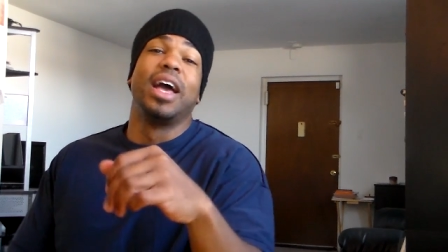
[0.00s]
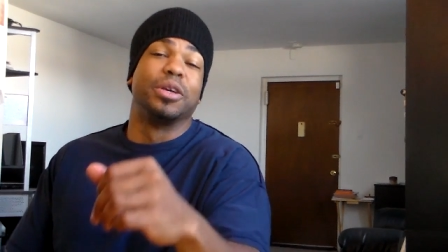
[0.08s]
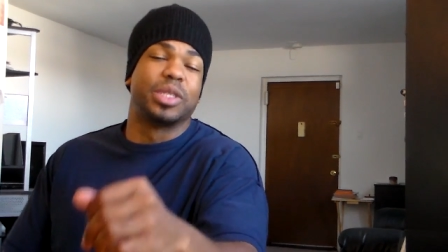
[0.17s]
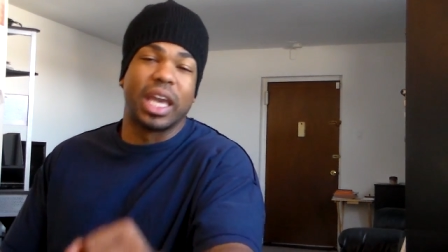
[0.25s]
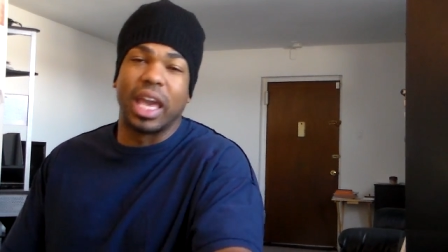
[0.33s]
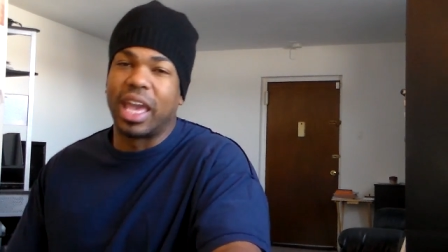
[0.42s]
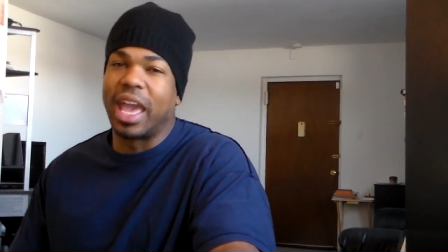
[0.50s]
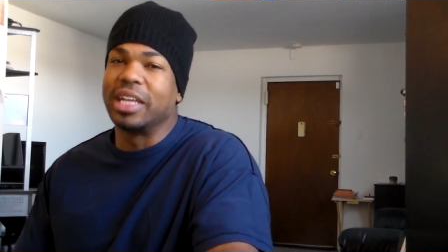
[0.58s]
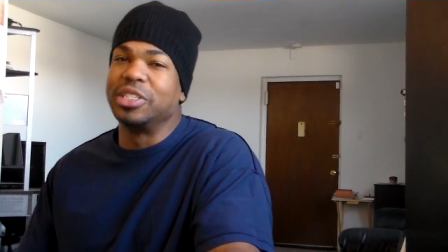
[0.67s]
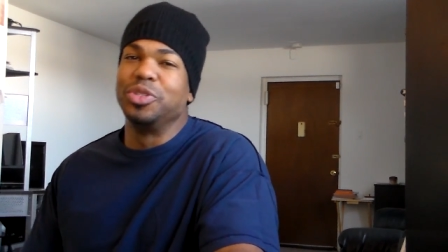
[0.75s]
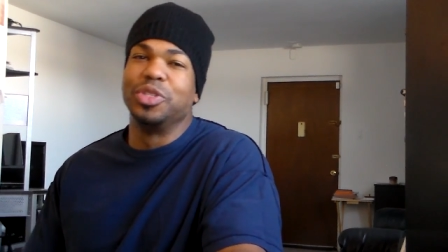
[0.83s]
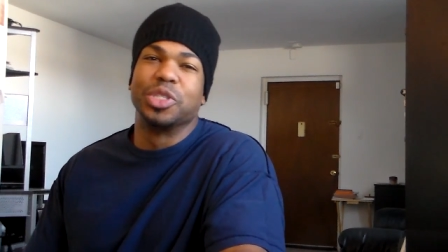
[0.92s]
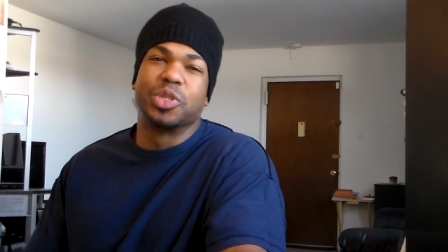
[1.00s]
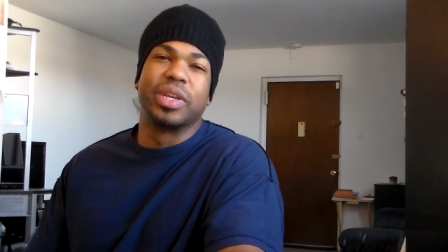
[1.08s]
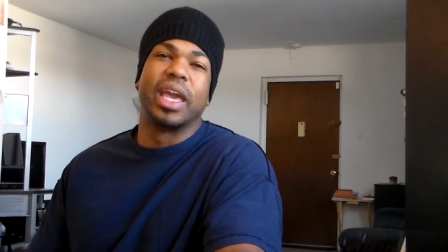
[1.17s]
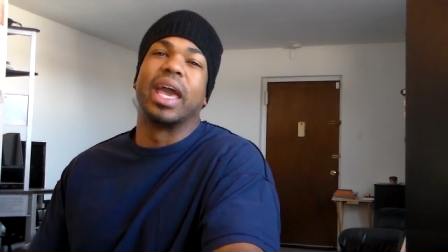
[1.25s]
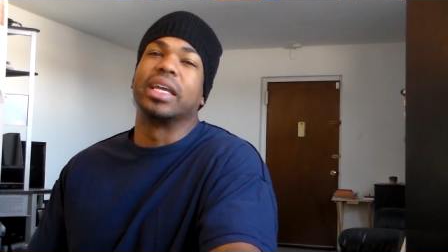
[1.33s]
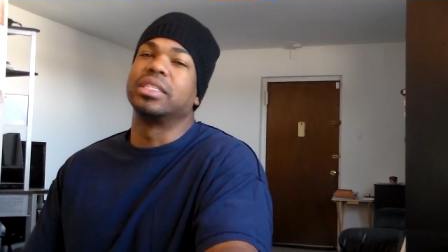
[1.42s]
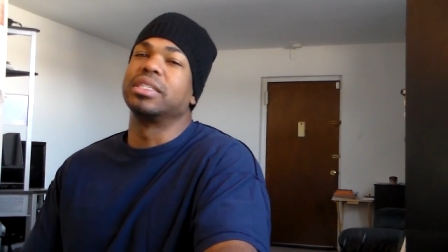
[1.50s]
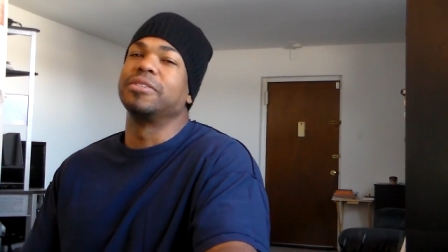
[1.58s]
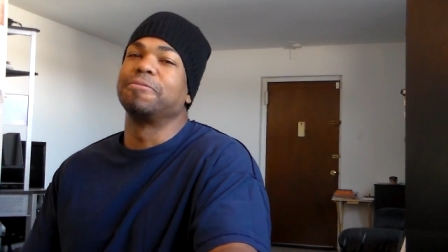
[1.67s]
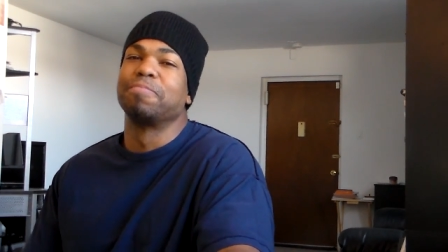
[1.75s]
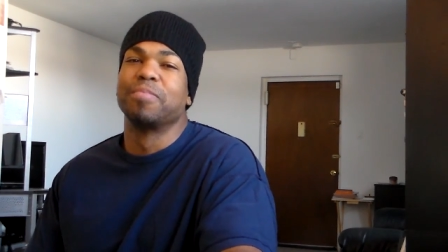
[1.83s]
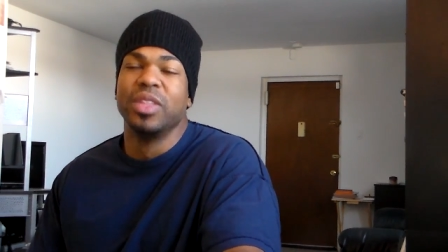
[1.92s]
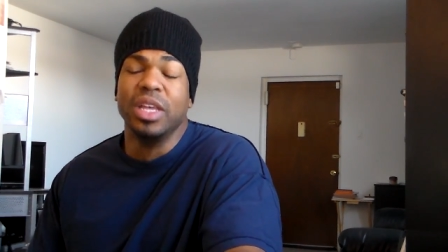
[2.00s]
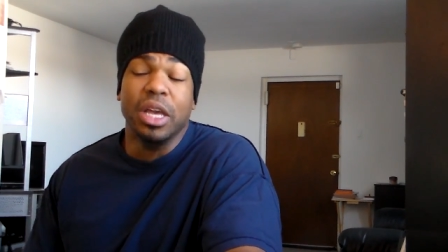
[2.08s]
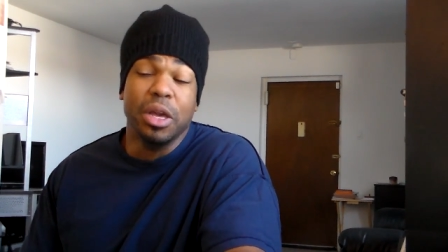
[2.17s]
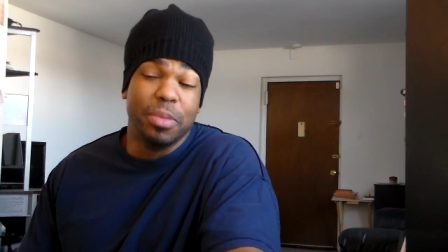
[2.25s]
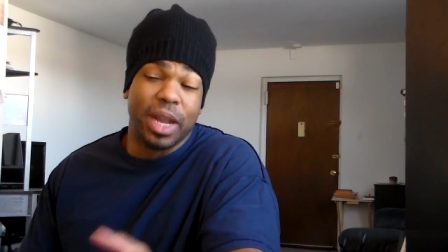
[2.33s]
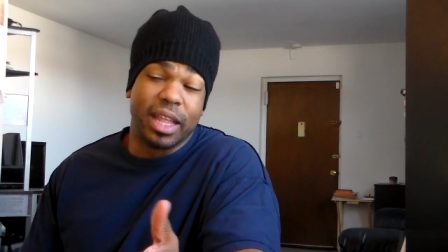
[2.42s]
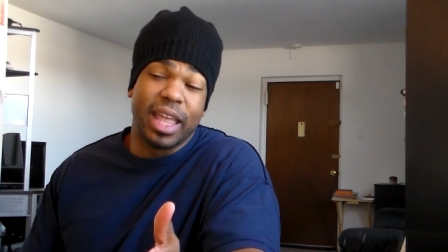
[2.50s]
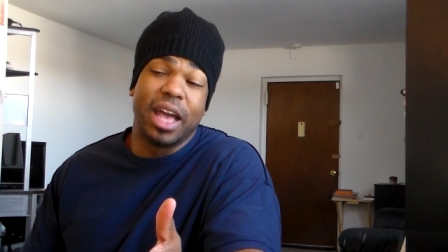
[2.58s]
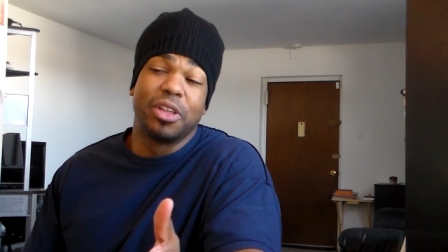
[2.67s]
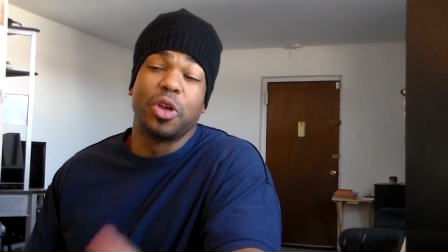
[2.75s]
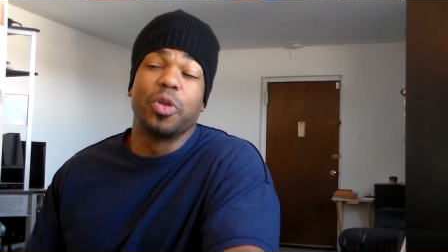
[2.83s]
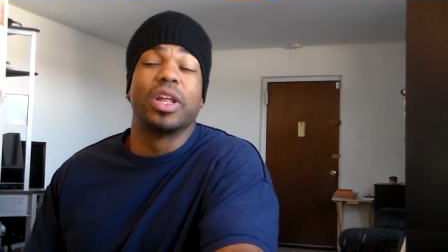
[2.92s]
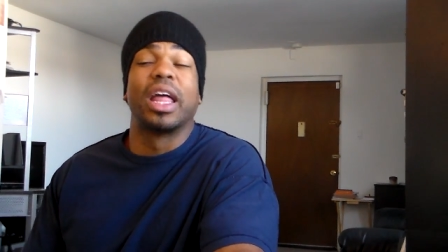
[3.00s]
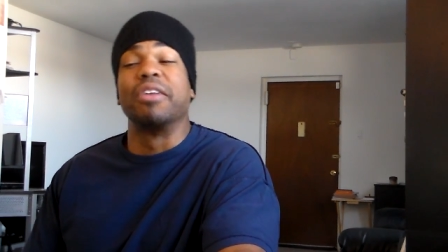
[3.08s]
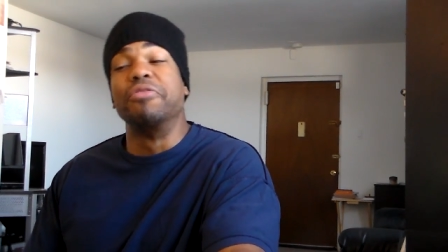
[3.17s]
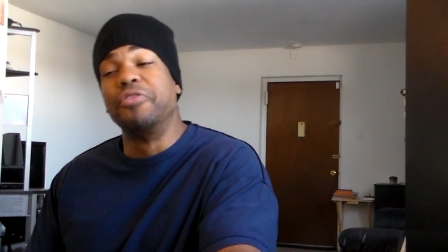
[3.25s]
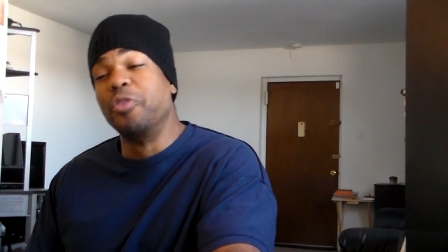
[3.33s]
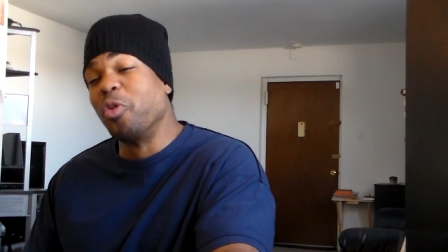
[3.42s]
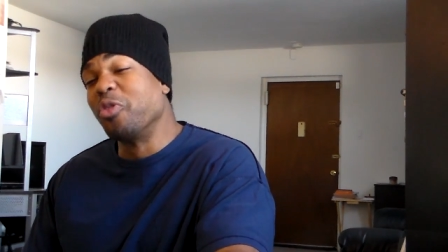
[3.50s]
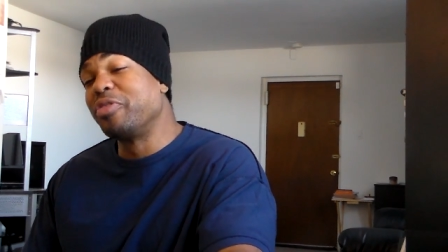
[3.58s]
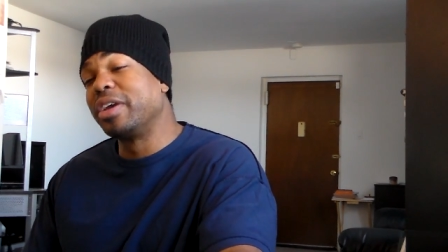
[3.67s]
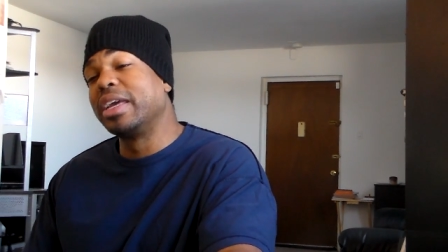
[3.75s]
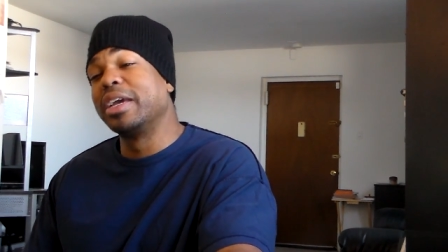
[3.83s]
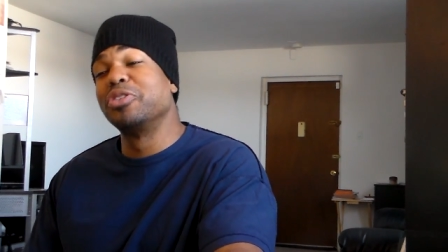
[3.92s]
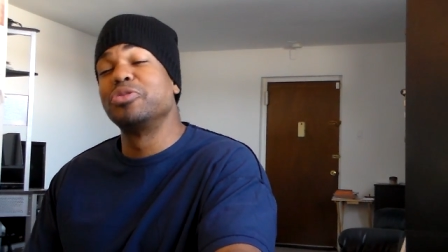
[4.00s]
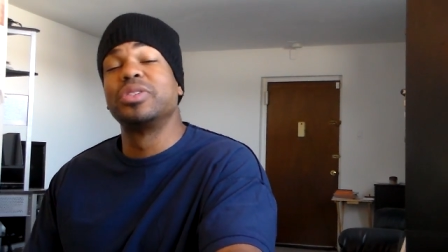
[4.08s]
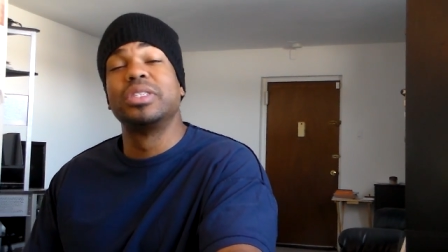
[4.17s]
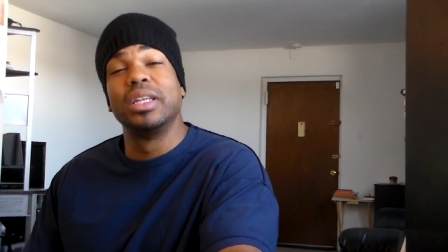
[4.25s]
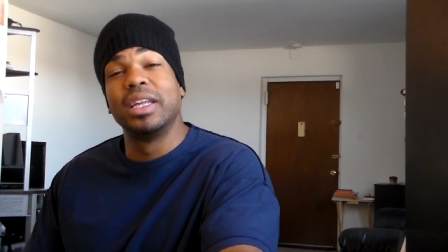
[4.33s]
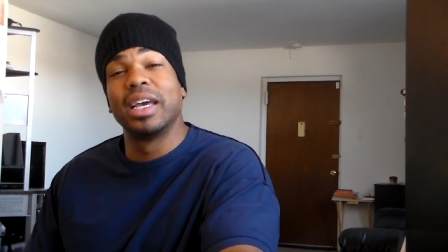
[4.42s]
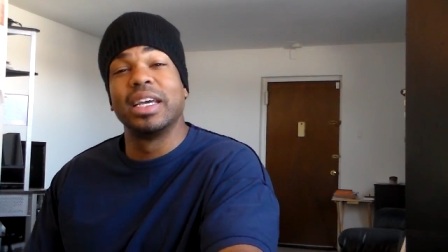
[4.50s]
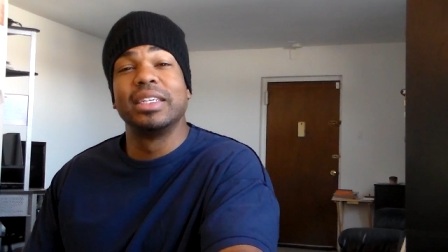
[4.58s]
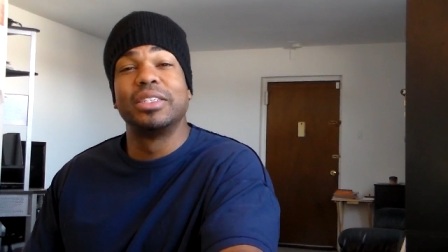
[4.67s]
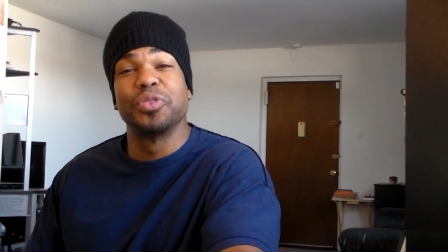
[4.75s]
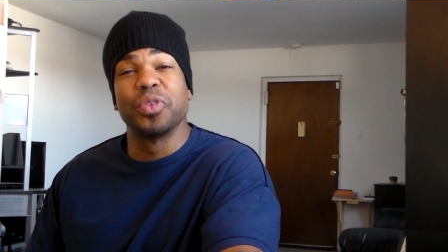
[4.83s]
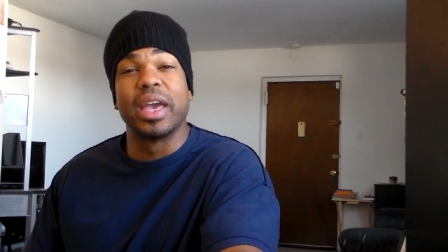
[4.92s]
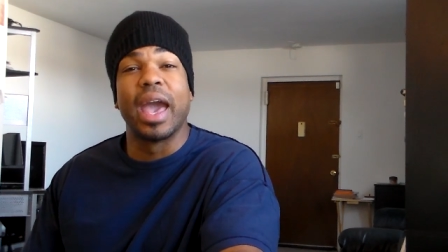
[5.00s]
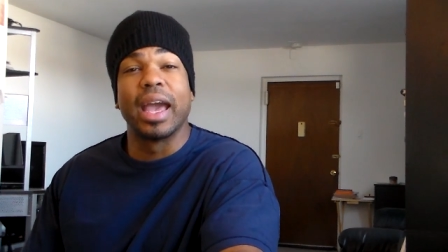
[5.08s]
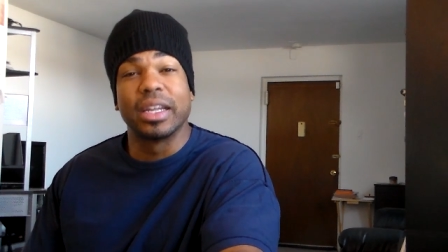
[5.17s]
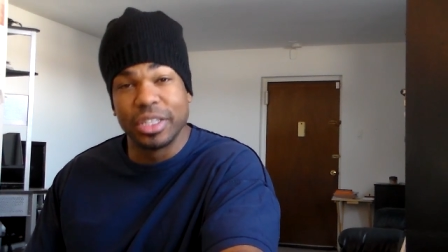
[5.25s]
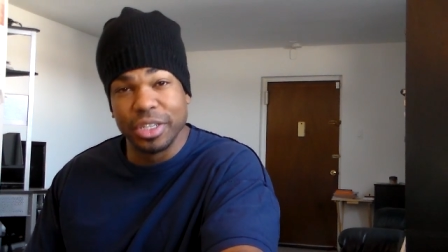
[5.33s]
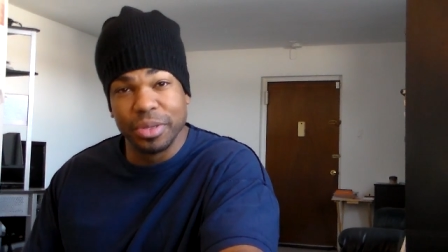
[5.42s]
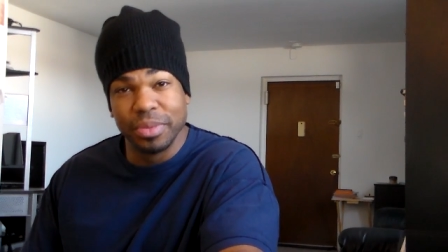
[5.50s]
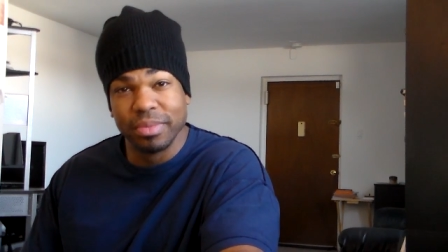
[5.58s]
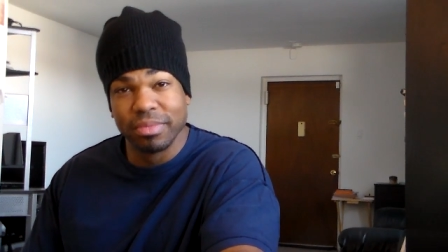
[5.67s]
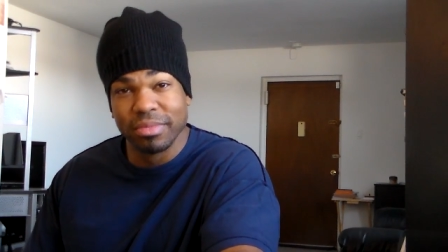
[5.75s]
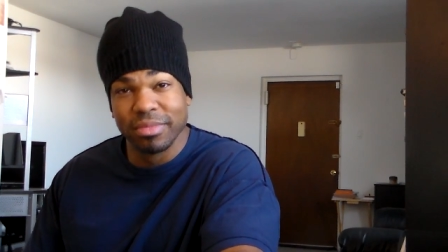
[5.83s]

I was like, I can't do this reaction. But I downloaded like four videos today to react to.